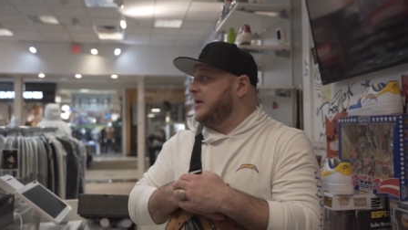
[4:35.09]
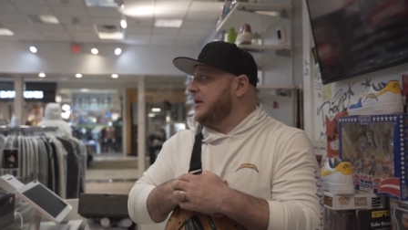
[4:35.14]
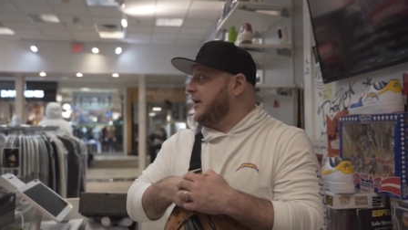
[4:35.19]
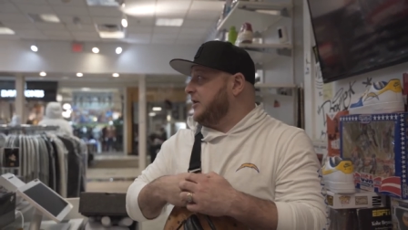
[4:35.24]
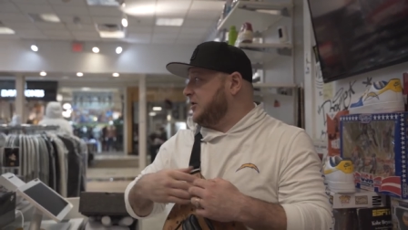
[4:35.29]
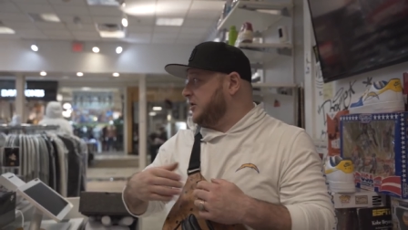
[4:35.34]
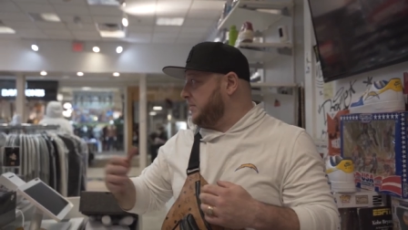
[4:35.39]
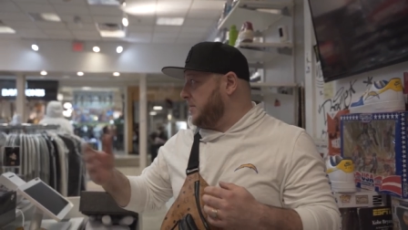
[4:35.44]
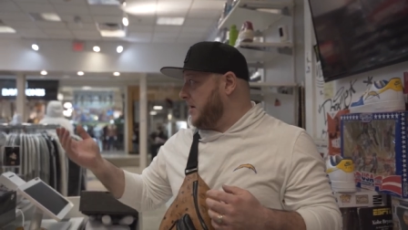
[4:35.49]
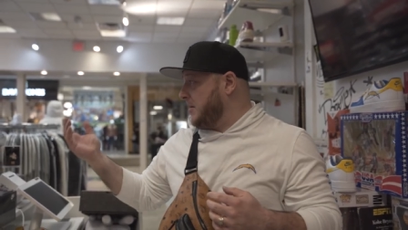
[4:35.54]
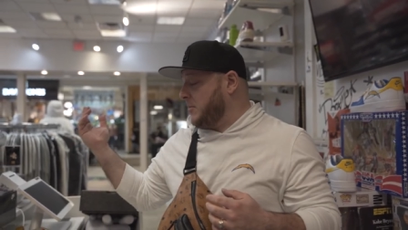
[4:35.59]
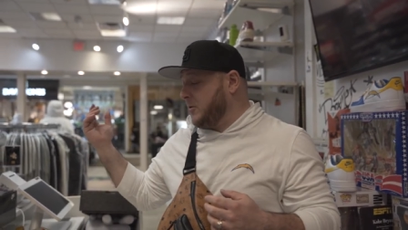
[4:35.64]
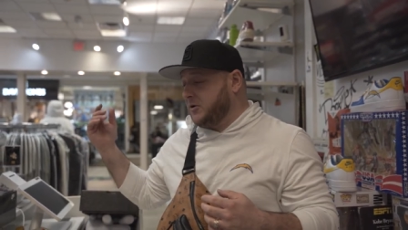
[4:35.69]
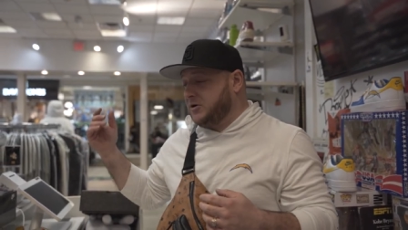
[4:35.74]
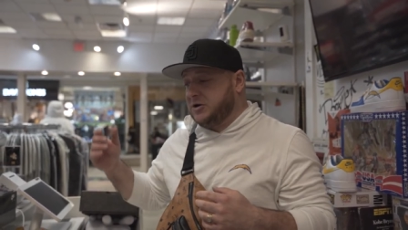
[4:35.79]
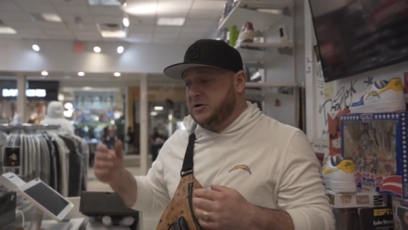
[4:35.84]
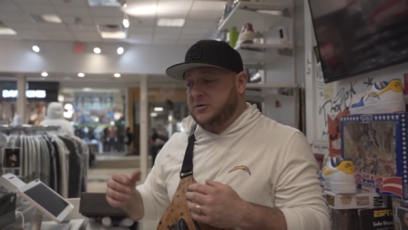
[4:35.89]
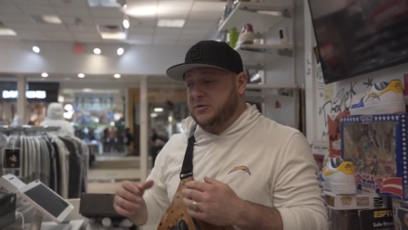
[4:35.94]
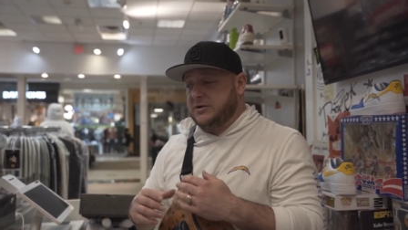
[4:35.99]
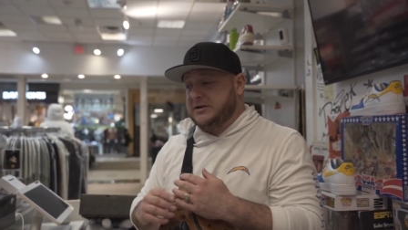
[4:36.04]
and I just bought more
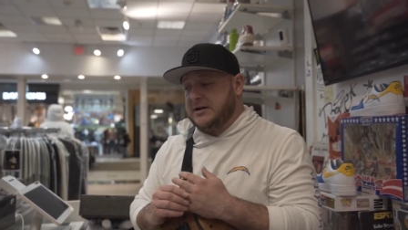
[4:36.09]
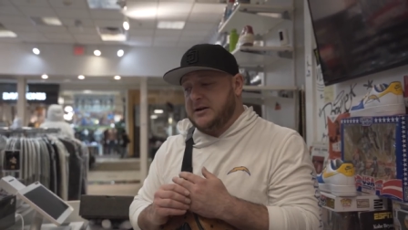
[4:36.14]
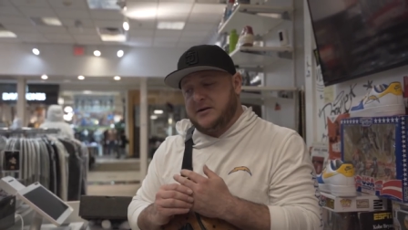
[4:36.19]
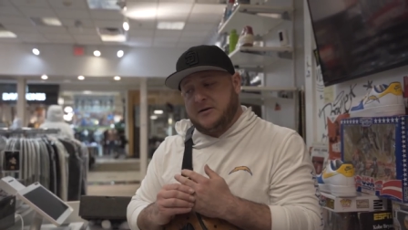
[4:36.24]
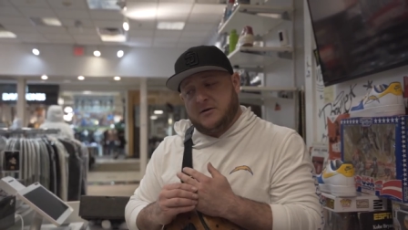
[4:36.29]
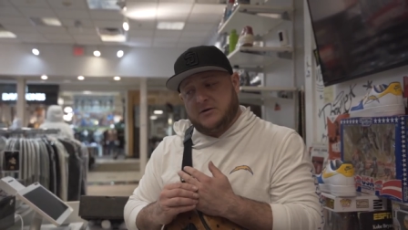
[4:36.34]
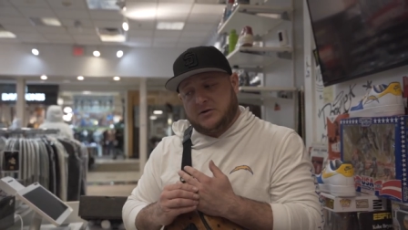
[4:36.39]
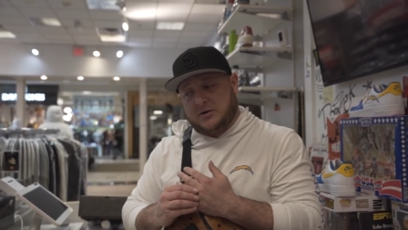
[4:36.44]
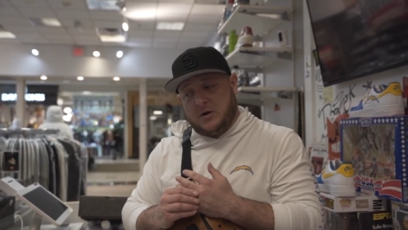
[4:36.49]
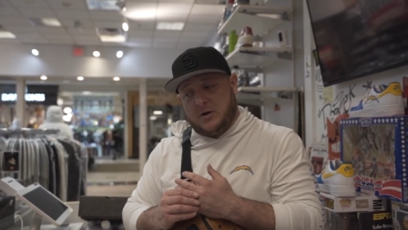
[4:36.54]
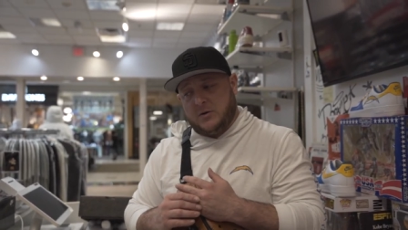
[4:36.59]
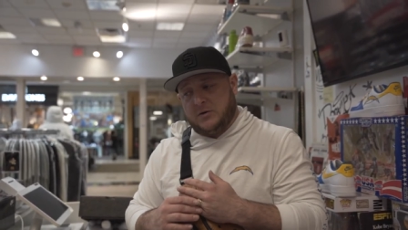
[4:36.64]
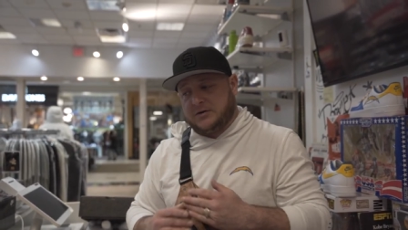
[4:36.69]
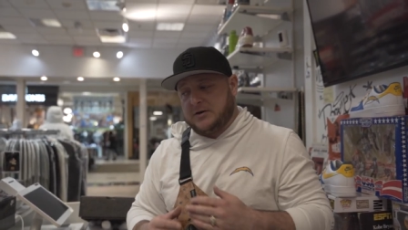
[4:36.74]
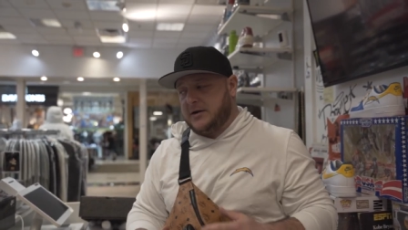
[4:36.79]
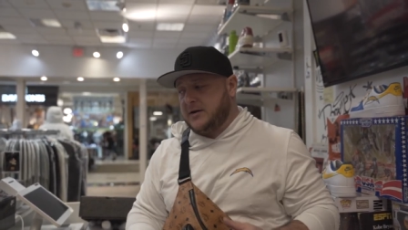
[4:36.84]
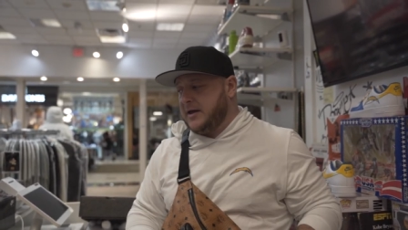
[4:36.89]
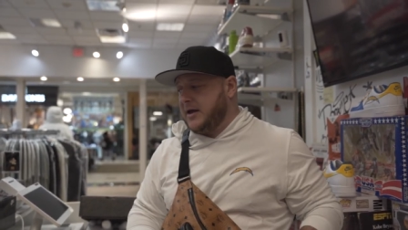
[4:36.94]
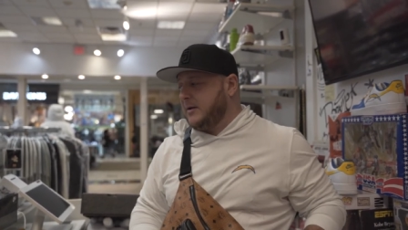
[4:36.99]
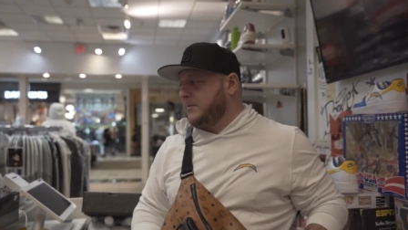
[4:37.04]
shoes, sneakers, clothes,
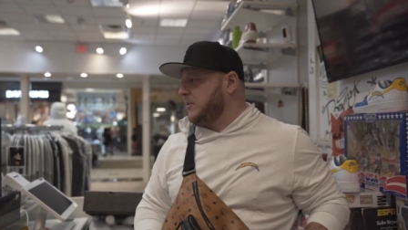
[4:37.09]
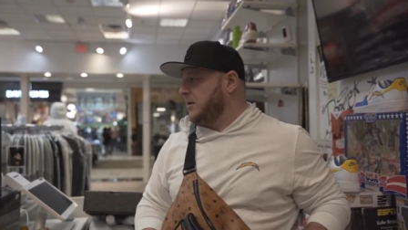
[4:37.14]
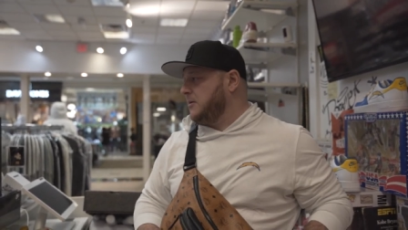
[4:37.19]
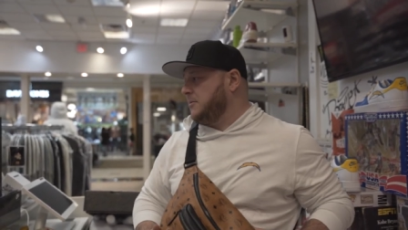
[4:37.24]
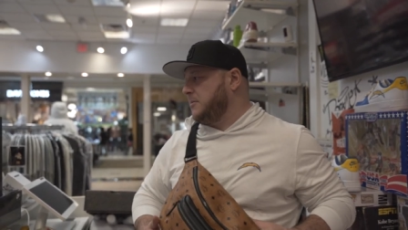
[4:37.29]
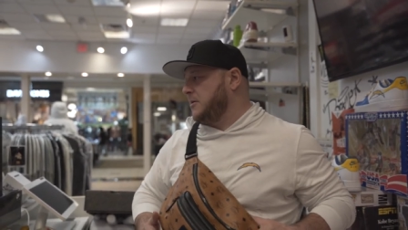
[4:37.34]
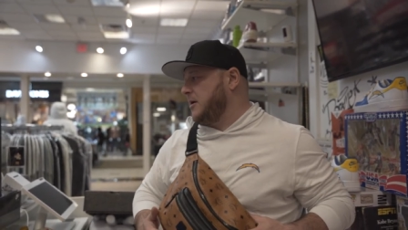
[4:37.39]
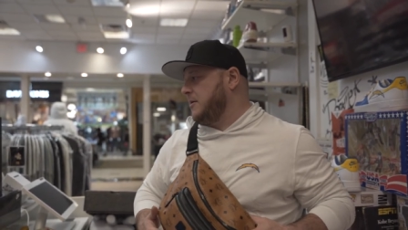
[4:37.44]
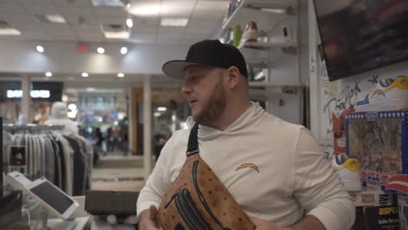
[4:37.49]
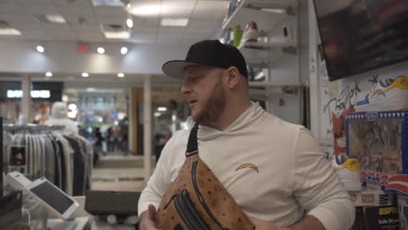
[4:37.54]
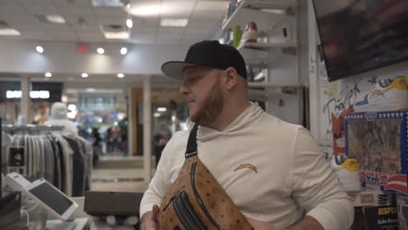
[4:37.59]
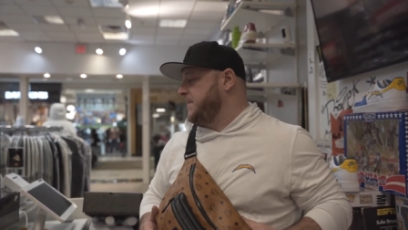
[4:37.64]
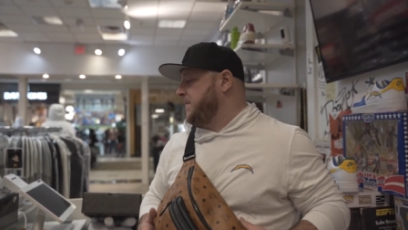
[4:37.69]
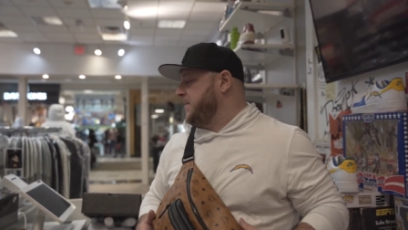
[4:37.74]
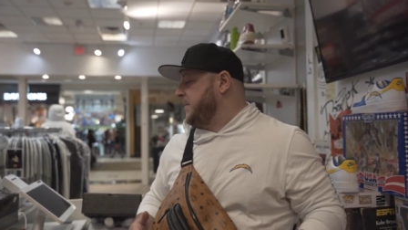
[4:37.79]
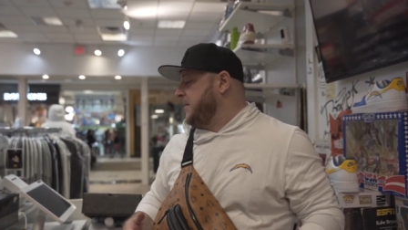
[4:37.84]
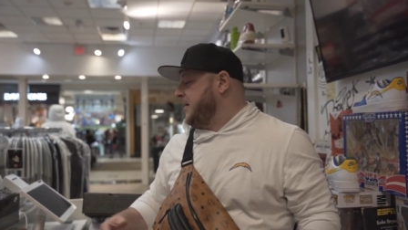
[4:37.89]
all that, blah, blah, right?